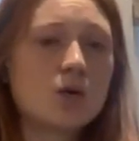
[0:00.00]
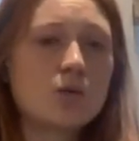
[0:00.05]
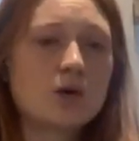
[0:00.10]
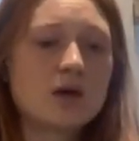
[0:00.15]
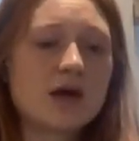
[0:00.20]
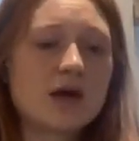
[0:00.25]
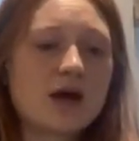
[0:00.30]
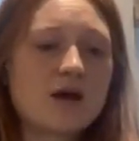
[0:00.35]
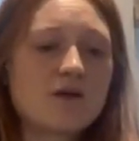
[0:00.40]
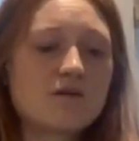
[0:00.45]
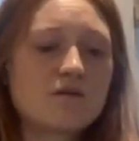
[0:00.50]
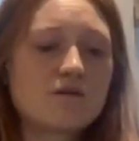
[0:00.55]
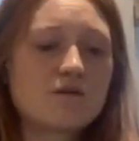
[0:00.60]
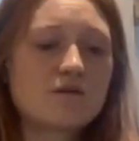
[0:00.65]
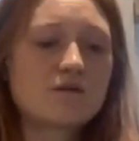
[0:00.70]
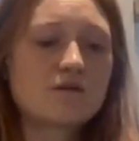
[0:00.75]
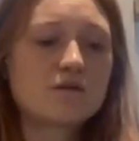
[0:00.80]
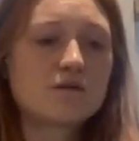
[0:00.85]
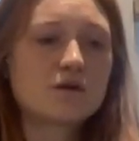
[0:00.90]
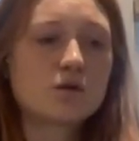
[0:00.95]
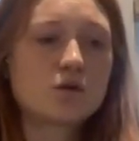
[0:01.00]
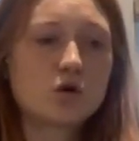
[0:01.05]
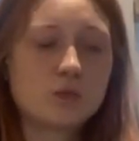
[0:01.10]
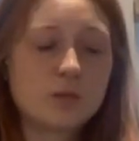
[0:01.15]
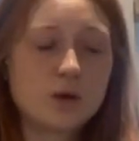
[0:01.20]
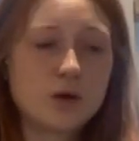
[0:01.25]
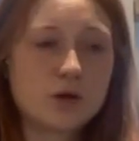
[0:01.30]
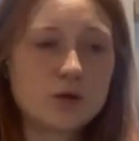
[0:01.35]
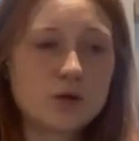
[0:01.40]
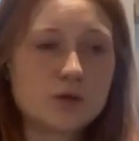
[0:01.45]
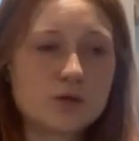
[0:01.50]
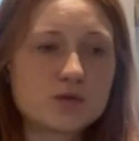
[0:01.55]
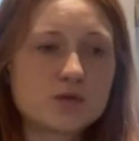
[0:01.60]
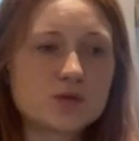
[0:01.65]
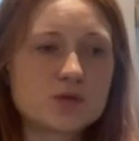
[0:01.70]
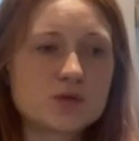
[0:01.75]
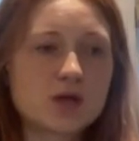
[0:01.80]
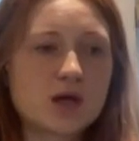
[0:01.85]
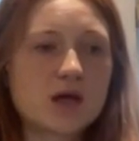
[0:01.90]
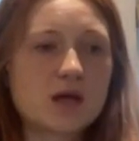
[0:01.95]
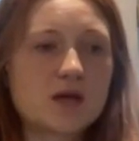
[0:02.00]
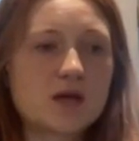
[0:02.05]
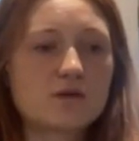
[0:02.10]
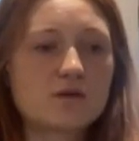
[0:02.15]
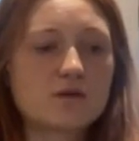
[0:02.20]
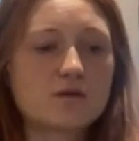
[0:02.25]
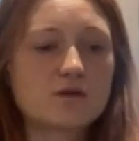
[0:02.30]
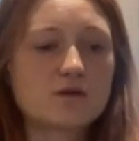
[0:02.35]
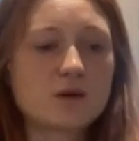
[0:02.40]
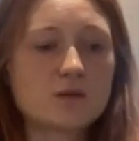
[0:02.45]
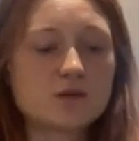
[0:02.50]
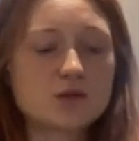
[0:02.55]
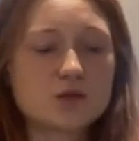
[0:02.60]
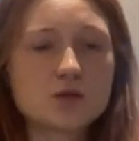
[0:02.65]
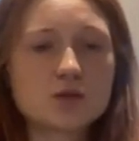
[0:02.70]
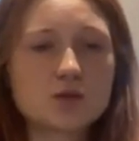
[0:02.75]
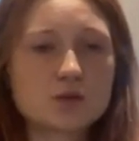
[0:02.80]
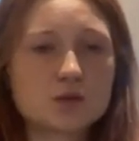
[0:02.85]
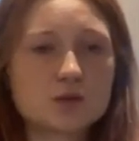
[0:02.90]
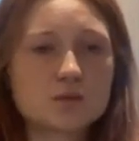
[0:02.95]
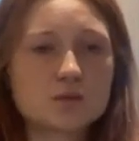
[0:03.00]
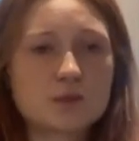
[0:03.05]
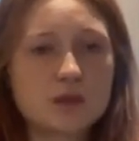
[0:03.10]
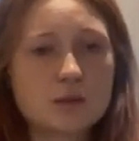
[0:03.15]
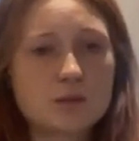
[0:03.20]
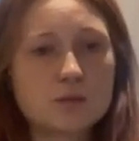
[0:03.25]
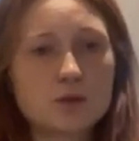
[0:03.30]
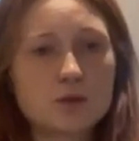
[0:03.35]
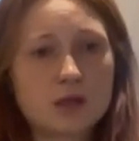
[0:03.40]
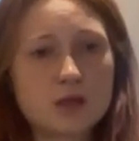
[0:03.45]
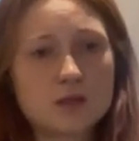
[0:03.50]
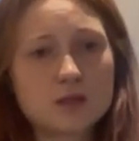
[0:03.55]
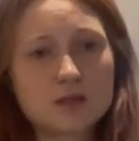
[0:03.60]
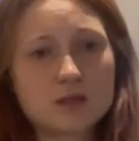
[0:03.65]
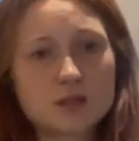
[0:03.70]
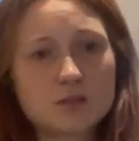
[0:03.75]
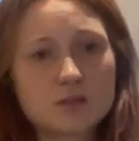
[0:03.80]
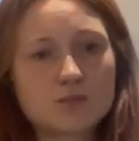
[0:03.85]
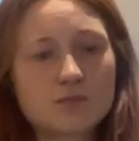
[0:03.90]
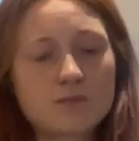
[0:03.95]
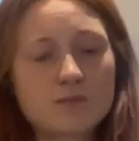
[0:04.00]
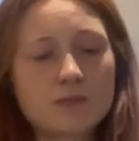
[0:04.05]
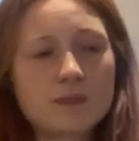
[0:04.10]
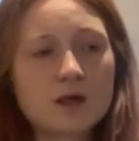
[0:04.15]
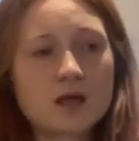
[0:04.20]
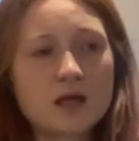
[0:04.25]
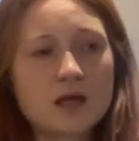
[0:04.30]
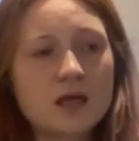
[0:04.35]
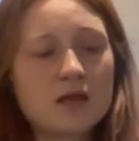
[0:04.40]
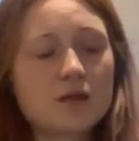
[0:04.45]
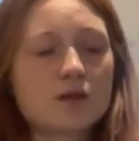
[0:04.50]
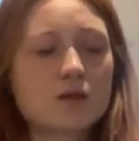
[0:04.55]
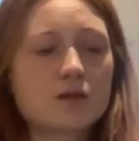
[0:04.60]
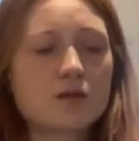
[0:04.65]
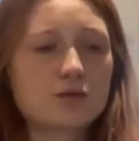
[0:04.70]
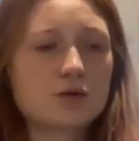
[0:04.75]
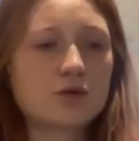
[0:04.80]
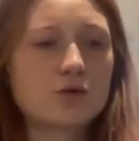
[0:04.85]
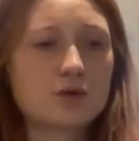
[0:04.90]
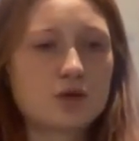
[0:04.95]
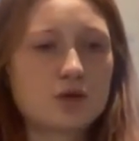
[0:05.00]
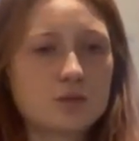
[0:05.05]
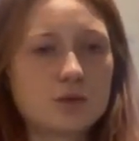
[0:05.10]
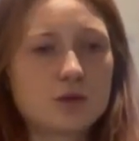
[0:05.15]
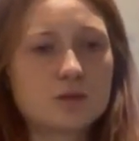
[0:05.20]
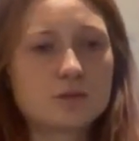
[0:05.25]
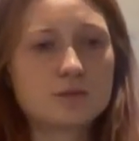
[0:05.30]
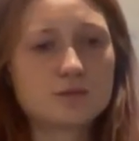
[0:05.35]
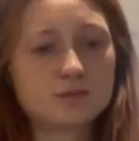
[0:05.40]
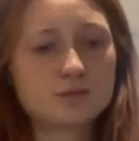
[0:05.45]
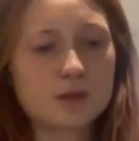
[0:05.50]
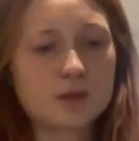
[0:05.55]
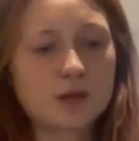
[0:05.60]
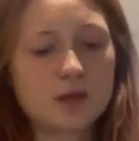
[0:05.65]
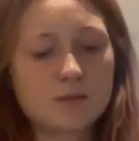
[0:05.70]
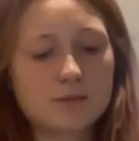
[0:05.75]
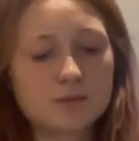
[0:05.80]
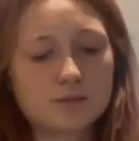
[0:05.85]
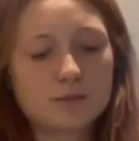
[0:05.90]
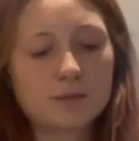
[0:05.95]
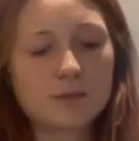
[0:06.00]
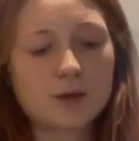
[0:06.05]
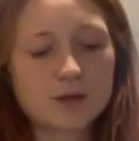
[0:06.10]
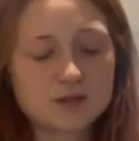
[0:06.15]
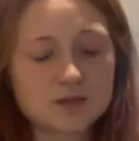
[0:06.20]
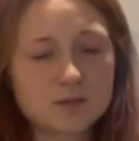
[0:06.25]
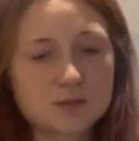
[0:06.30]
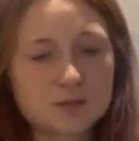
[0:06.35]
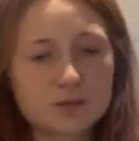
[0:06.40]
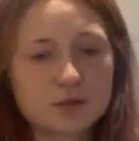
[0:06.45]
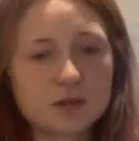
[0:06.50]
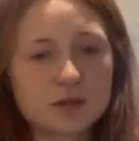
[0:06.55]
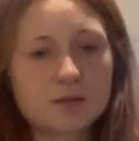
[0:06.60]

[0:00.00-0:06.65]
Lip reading: we have hormones and pharmaceuticals being put into them, either through human, passing through